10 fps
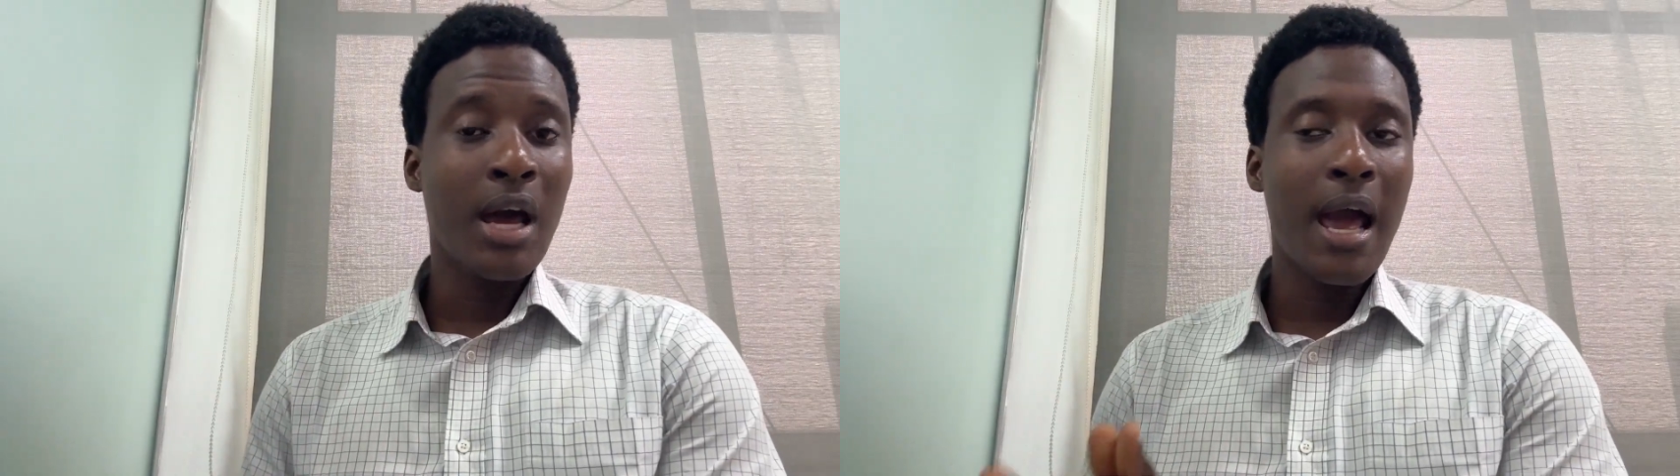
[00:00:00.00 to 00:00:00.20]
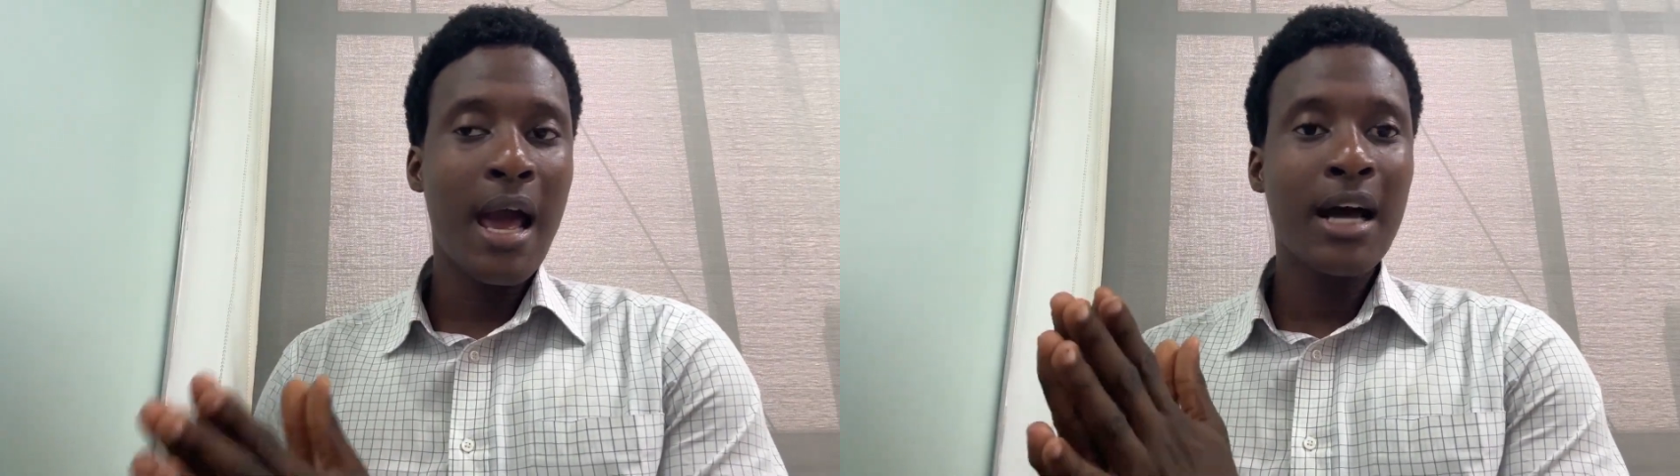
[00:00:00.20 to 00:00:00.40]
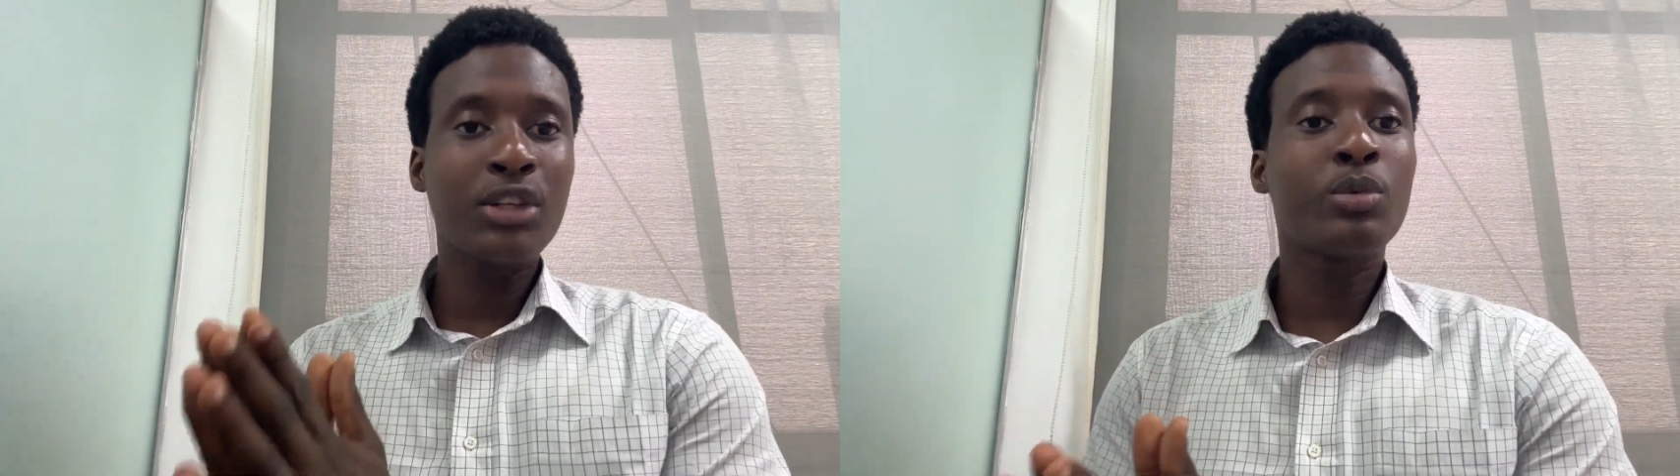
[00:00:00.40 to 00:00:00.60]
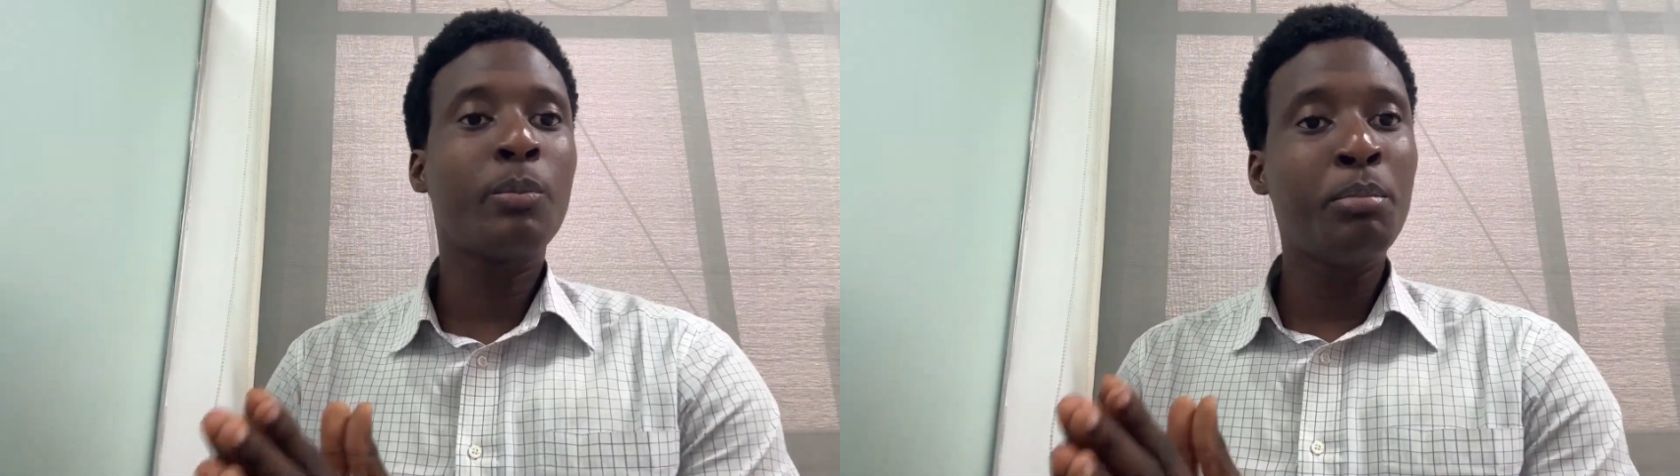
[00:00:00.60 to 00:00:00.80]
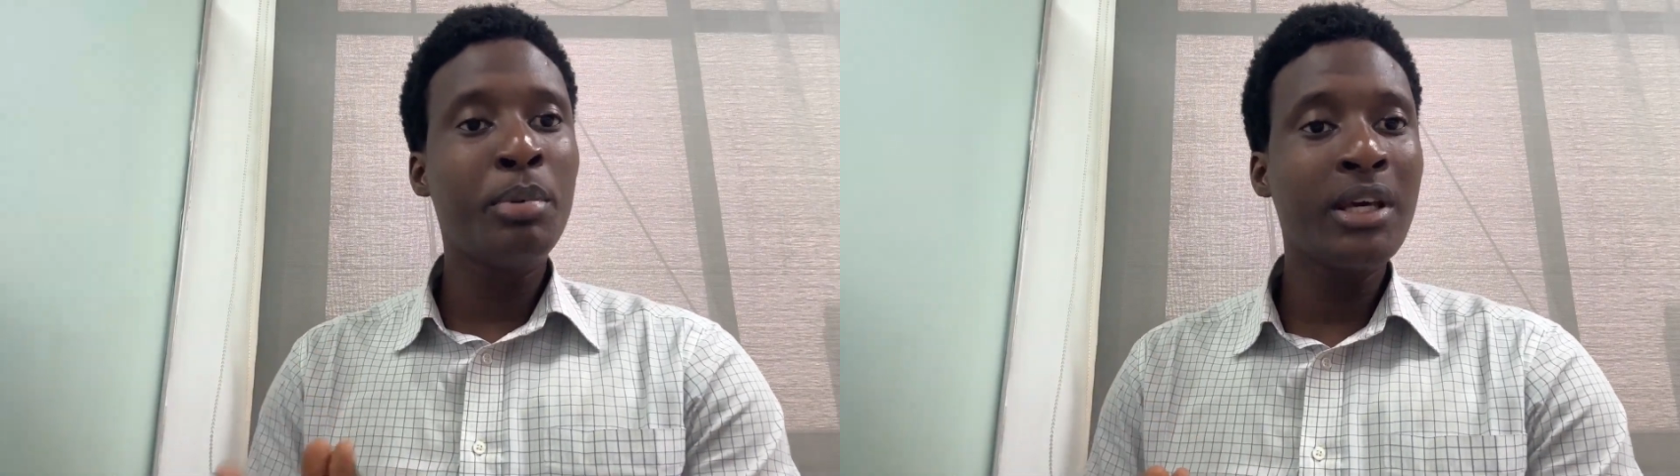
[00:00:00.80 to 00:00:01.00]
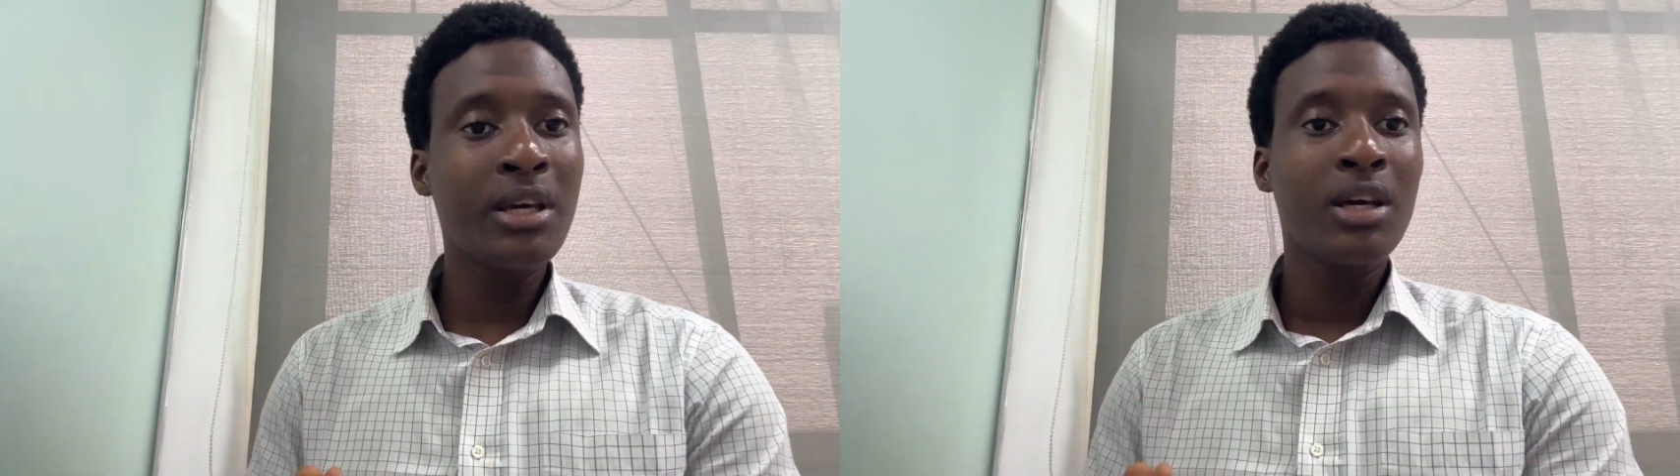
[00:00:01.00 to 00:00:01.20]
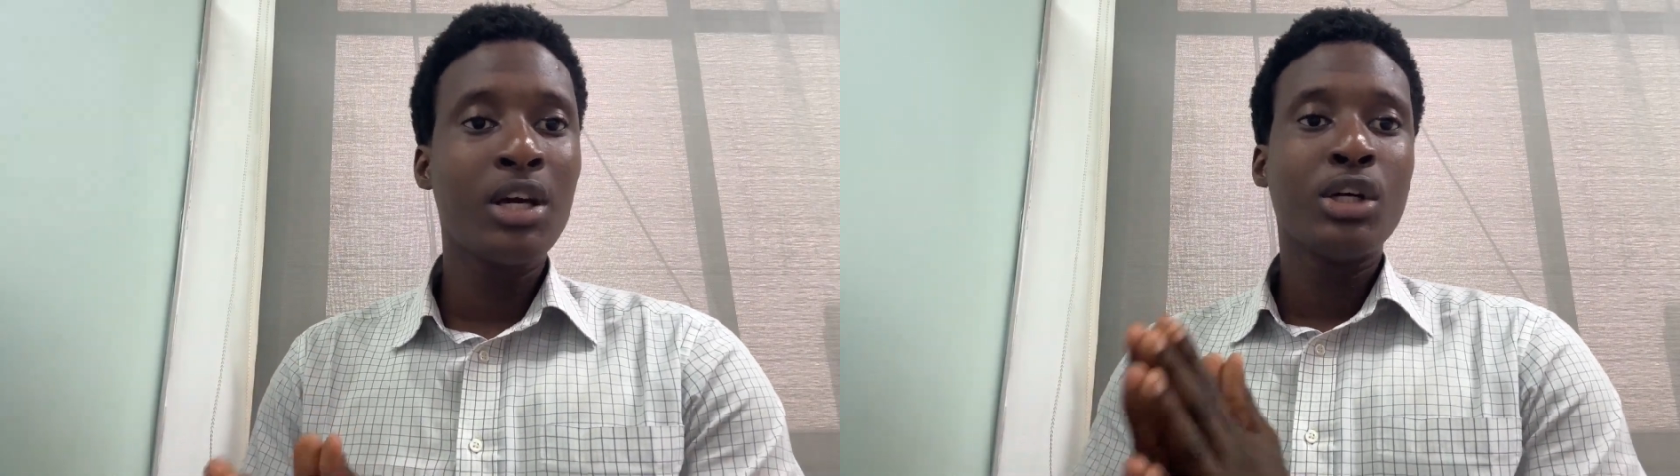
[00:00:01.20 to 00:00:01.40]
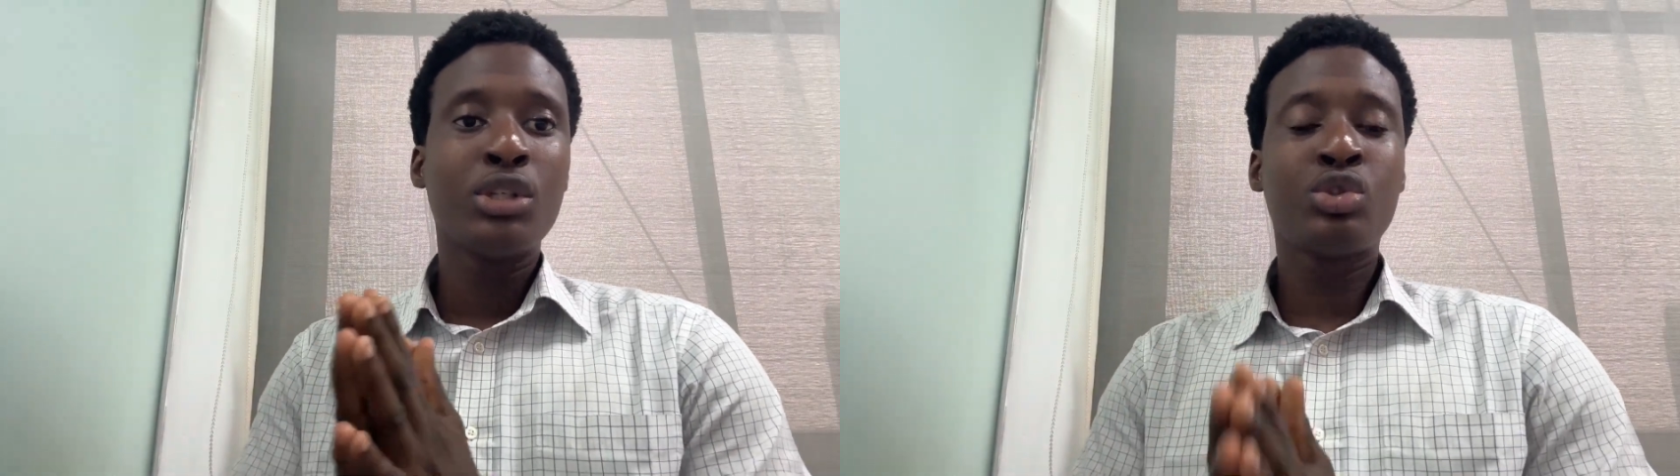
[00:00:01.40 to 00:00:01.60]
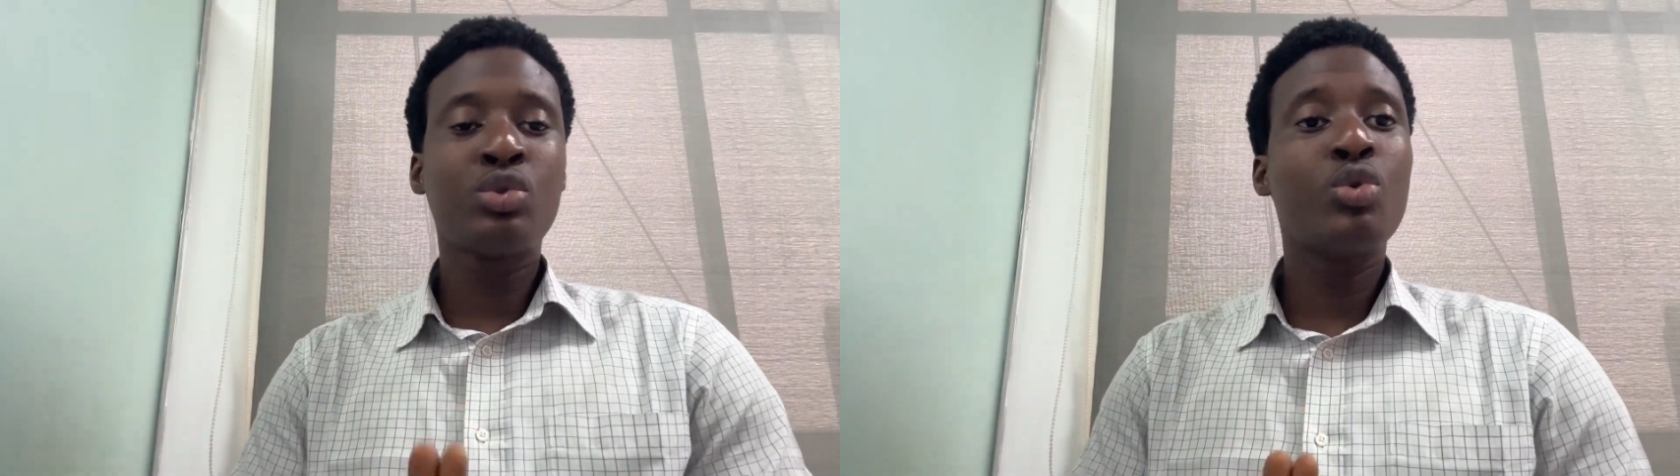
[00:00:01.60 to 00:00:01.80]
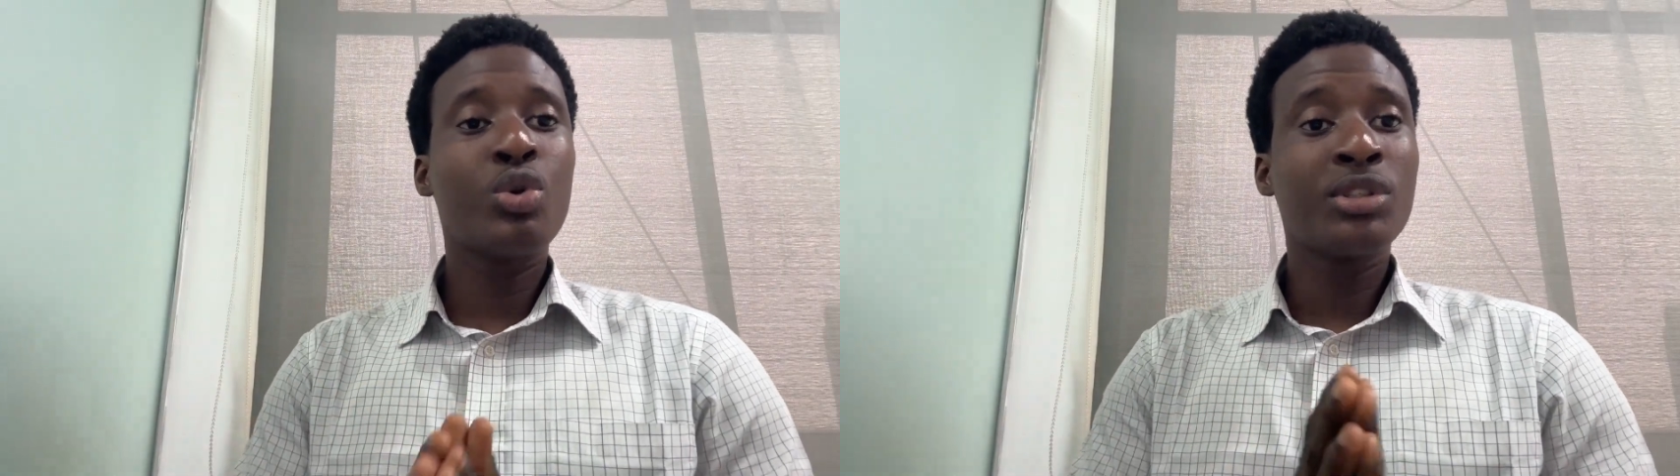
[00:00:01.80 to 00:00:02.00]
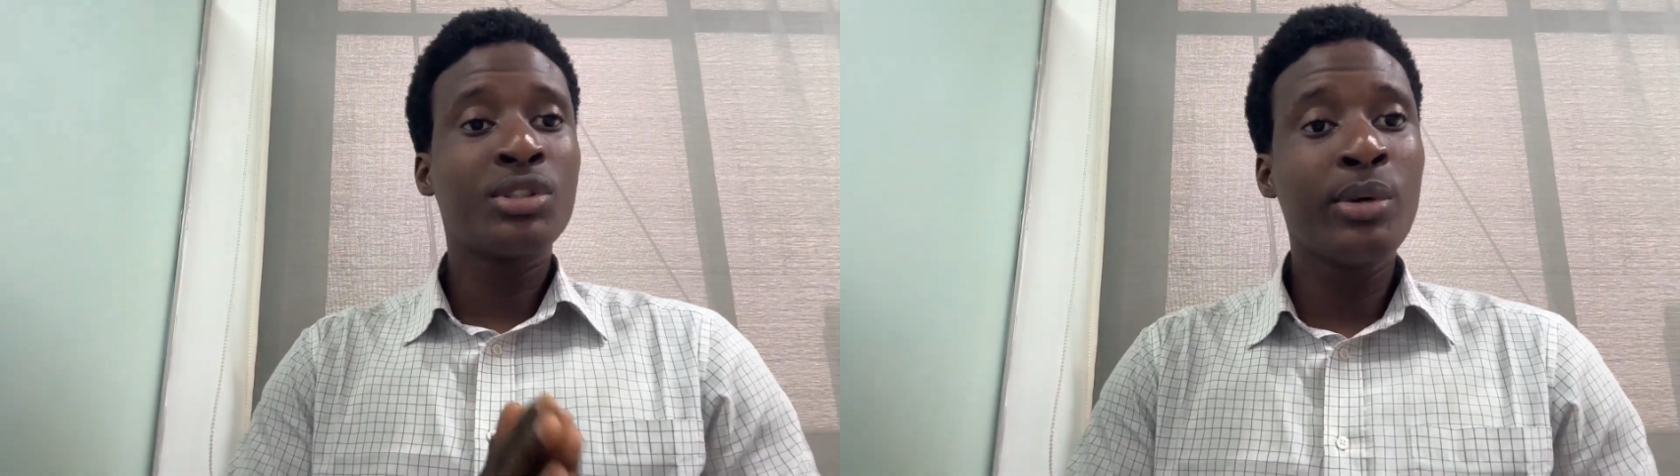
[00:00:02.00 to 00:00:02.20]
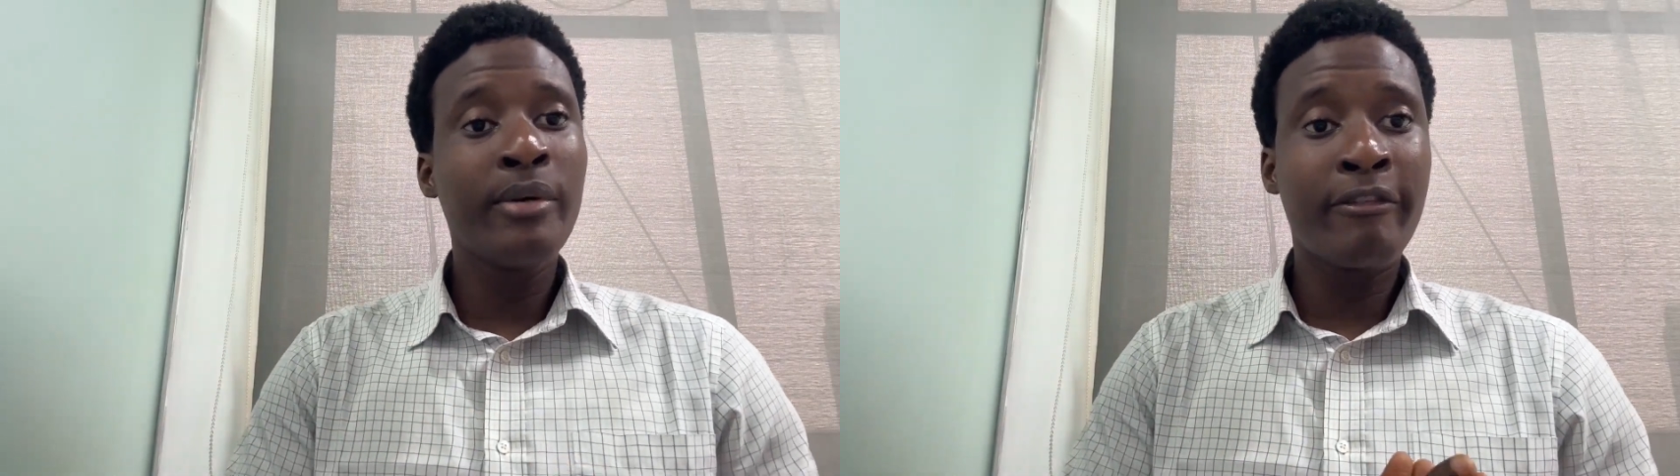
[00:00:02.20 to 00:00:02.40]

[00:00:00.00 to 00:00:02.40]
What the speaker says: I had to pick 2 or 3